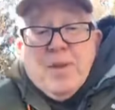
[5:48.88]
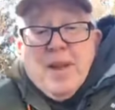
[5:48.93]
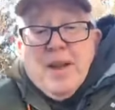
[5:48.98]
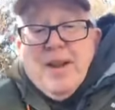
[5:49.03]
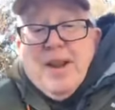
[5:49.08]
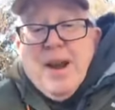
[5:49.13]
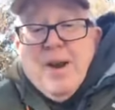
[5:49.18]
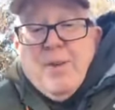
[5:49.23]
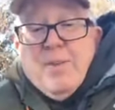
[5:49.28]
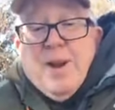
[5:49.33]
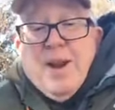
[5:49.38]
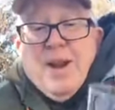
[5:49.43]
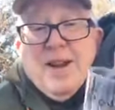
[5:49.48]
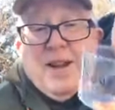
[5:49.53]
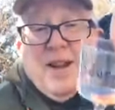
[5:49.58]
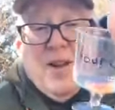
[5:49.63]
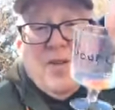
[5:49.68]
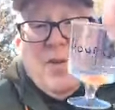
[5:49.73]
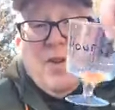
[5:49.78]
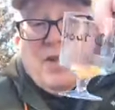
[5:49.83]
Now I'm gonna
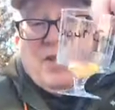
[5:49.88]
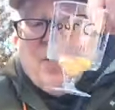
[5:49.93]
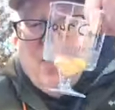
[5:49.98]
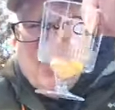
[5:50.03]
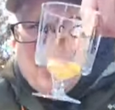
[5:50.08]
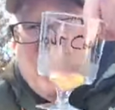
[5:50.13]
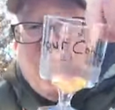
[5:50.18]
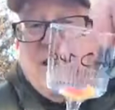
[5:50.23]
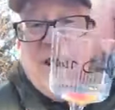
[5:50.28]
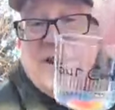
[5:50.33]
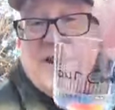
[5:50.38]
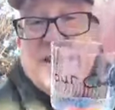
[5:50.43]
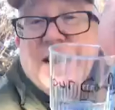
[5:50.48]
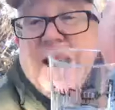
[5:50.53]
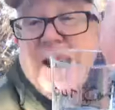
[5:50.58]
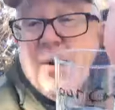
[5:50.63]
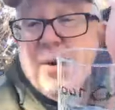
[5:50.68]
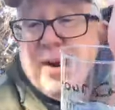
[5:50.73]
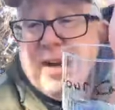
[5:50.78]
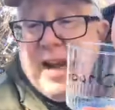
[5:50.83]
let this one soak. I got a
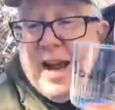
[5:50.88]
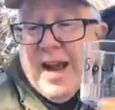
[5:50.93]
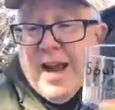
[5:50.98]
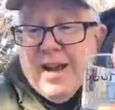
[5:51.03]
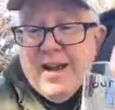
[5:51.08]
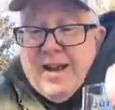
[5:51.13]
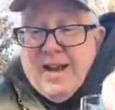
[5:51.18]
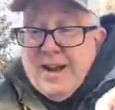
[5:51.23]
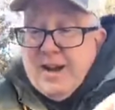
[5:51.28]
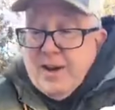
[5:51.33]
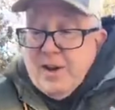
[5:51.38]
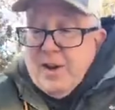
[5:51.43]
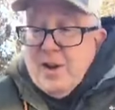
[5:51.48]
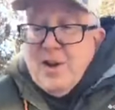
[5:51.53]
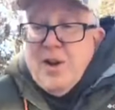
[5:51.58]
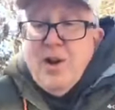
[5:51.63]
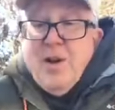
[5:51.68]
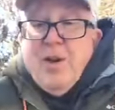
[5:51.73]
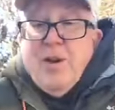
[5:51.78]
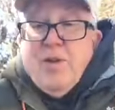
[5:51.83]
sour candy here.
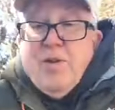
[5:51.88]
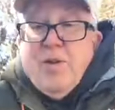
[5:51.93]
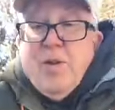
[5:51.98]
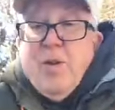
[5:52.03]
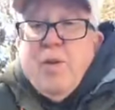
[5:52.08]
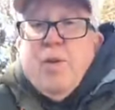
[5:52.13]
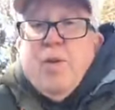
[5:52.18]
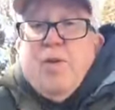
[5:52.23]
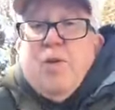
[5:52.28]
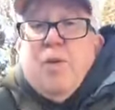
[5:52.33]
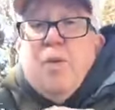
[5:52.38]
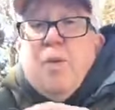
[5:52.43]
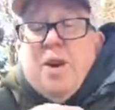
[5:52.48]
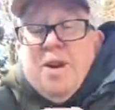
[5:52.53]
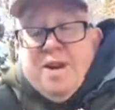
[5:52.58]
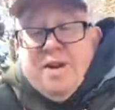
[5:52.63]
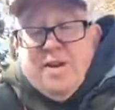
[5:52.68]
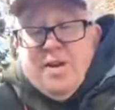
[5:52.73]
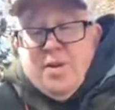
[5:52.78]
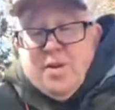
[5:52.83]
So what
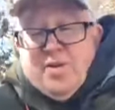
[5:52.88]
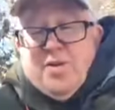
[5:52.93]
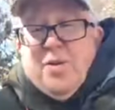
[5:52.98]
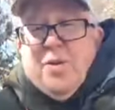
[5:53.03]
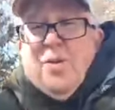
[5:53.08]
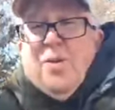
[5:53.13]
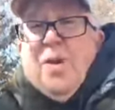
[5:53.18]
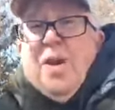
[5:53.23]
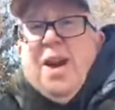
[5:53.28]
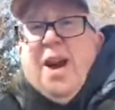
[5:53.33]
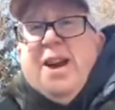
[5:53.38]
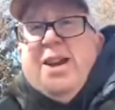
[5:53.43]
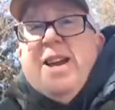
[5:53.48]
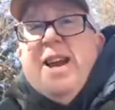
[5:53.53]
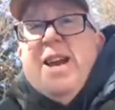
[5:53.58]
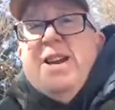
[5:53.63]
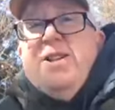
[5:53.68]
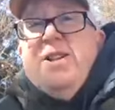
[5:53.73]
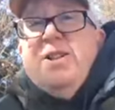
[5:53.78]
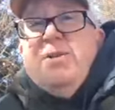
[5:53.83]
do you do is, well, I
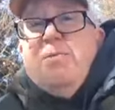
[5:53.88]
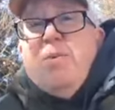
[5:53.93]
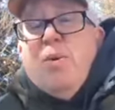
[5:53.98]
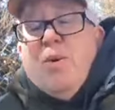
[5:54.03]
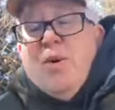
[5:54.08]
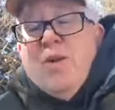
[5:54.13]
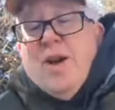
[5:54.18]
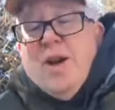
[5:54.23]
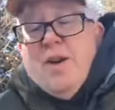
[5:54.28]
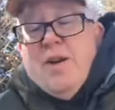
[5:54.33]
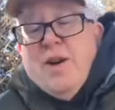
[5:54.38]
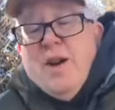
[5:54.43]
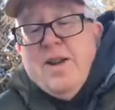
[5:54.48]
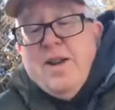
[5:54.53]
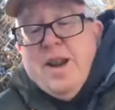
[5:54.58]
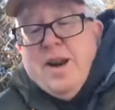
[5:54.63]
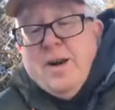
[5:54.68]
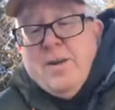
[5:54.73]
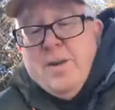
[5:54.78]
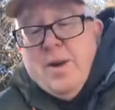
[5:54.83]
can't just pour that on
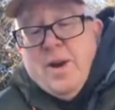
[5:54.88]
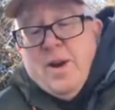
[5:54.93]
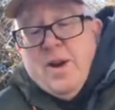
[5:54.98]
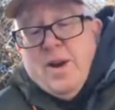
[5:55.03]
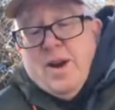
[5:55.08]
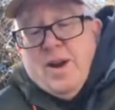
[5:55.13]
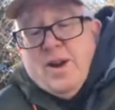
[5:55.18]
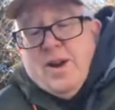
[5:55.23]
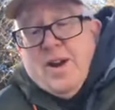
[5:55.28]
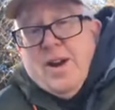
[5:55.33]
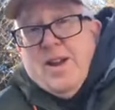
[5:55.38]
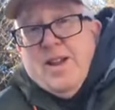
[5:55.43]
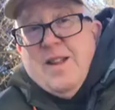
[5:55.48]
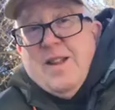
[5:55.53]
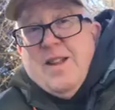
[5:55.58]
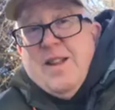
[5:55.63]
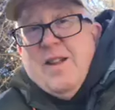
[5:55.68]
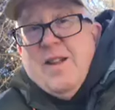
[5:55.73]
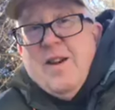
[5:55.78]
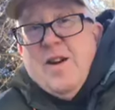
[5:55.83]
there.
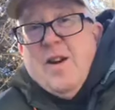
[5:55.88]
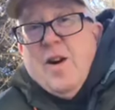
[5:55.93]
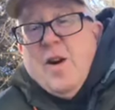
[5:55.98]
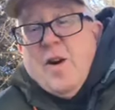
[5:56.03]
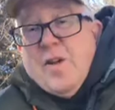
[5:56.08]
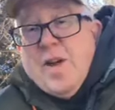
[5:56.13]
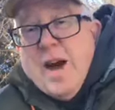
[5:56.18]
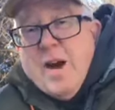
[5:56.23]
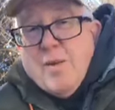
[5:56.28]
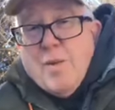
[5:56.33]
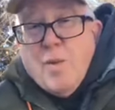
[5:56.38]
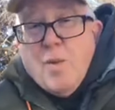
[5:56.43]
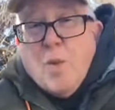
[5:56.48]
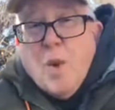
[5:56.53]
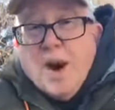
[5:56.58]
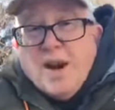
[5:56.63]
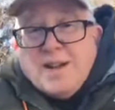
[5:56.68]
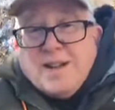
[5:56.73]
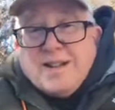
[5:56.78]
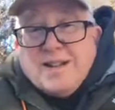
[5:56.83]
All that
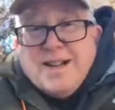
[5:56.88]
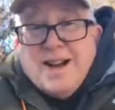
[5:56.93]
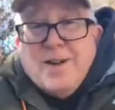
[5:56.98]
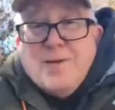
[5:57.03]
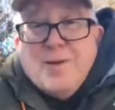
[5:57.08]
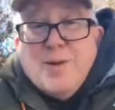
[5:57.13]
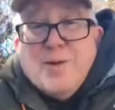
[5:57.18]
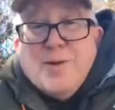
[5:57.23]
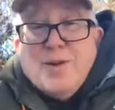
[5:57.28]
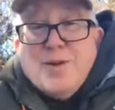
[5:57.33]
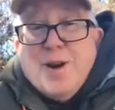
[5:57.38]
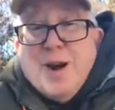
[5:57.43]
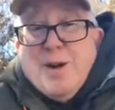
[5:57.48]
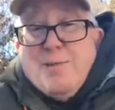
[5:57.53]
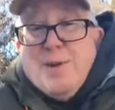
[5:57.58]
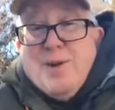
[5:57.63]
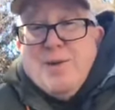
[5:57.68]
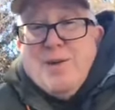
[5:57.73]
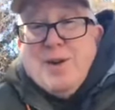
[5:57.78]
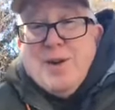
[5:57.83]
white stuff over
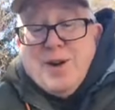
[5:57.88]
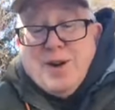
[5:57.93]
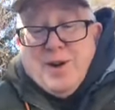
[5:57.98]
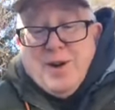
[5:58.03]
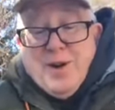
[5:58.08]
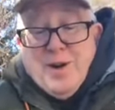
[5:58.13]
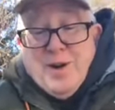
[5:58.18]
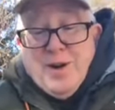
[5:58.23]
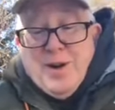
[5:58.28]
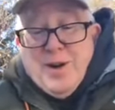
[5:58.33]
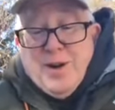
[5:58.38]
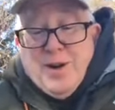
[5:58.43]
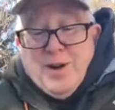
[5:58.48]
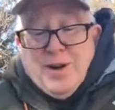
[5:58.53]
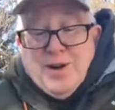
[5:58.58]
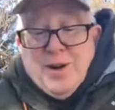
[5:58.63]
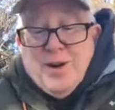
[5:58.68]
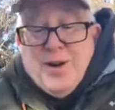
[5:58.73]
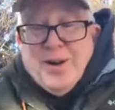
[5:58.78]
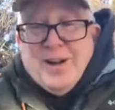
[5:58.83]
top of your
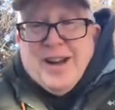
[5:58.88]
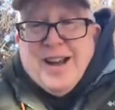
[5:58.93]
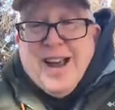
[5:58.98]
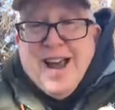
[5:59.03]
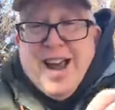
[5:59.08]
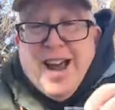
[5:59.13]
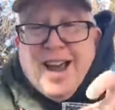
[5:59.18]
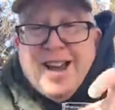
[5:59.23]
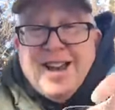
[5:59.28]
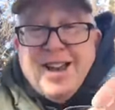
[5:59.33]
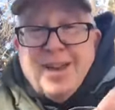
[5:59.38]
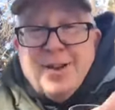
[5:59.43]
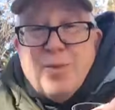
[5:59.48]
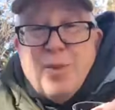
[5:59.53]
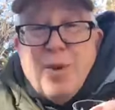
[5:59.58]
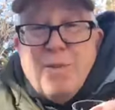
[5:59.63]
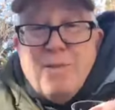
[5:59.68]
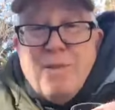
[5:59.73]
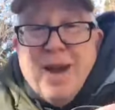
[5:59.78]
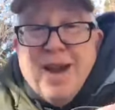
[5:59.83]
candy is
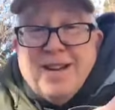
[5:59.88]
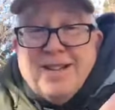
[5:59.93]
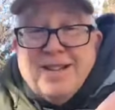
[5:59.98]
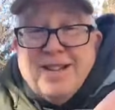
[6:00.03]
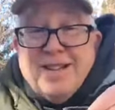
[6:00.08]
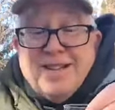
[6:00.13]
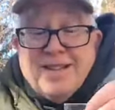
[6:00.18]
what makes it